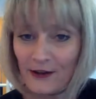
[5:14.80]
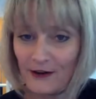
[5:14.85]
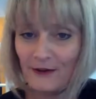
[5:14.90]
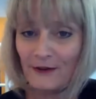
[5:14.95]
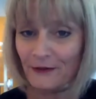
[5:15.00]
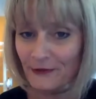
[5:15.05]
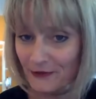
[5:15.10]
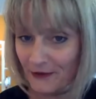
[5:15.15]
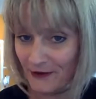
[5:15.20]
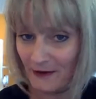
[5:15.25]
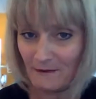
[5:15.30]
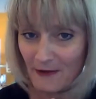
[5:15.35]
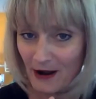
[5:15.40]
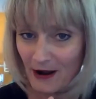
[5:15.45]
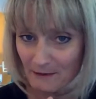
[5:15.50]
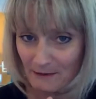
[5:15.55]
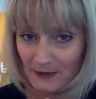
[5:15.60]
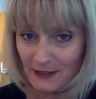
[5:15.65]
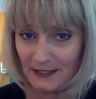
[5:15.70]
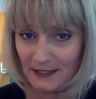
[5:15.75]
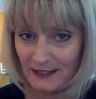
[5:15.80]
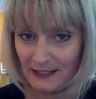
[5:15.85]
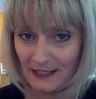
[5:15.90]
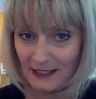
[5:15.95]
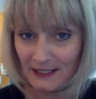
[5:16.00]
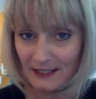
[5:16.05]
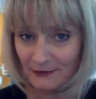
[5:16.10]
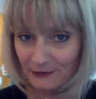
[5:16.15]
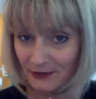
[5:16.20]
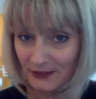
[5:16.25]
from my
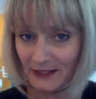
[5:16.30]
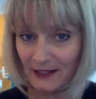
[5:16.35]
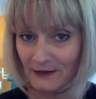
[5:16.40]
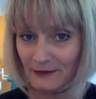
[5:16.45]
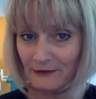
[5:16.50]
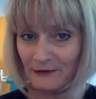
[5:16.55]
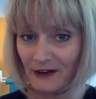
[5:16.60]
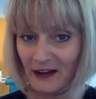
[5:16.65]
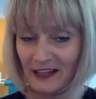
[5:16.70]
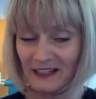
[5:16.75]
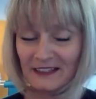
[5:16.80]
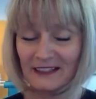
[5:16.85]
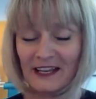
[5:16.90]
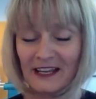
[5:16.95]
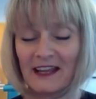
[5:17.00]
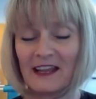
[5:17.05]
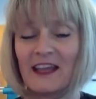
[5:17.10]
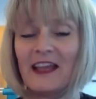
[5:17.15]
business, Fit and Fight,